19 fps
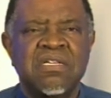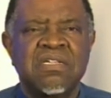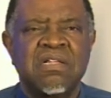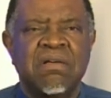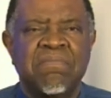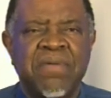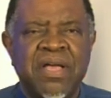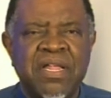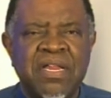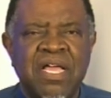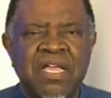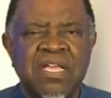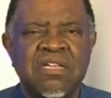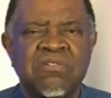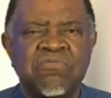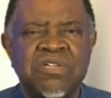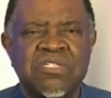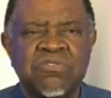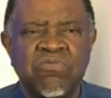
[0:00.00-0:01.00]
the manner
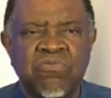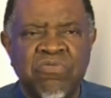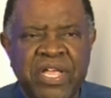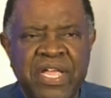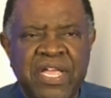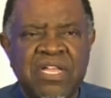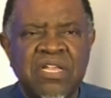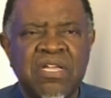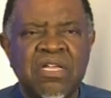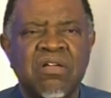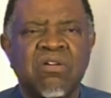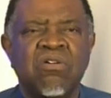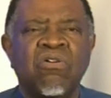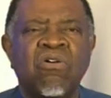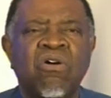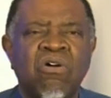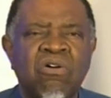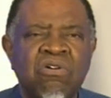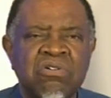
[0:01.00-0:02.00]
in which we
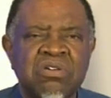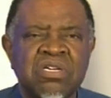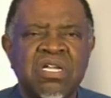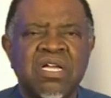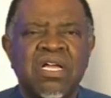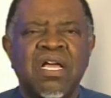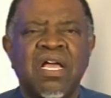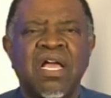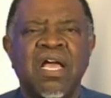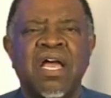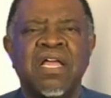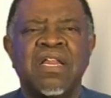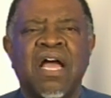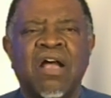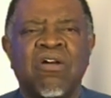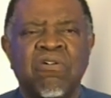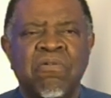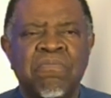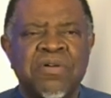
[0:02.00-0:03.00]
court and
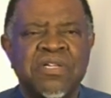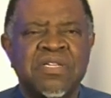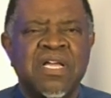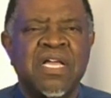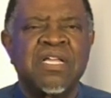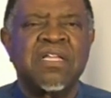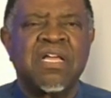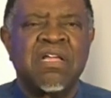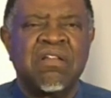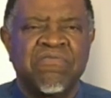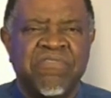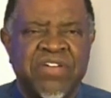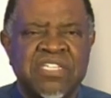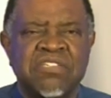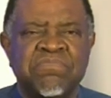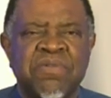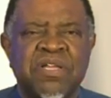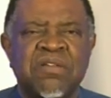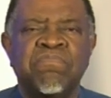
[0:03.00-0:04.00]
accommodate
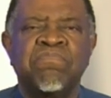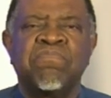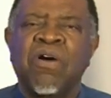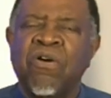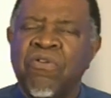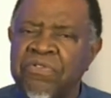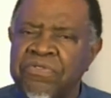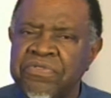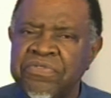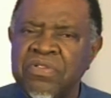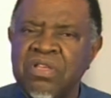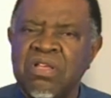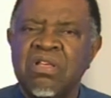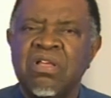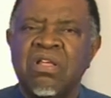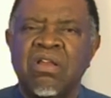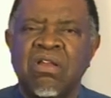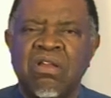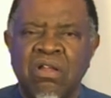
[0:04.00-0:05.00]
investment, both
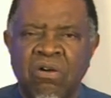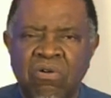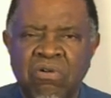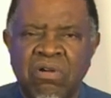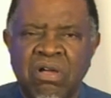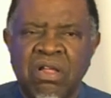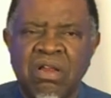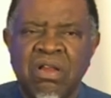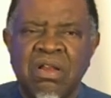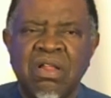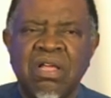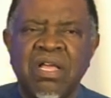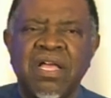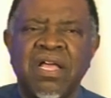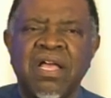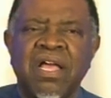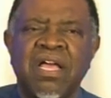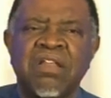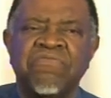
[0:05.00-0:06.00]
local
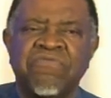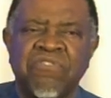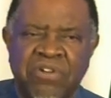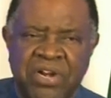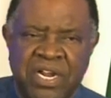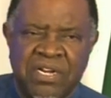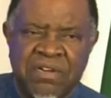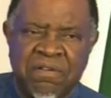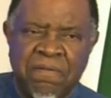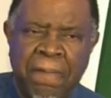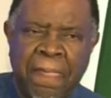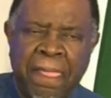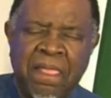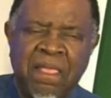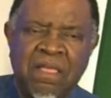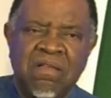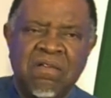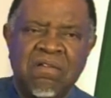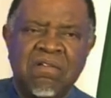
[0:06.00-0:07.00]
and foreign.
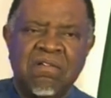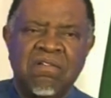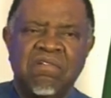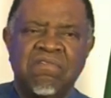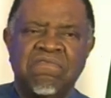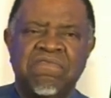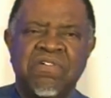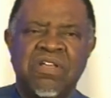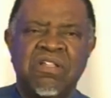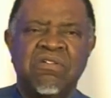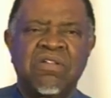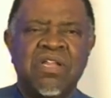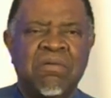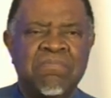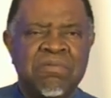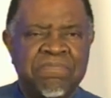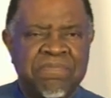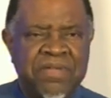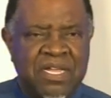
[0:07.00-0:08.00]
Fellow
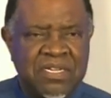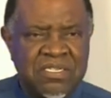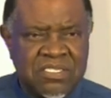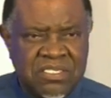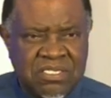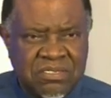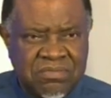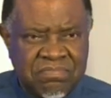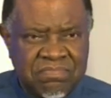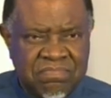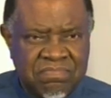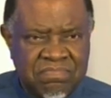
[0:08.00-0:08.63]
Namibians,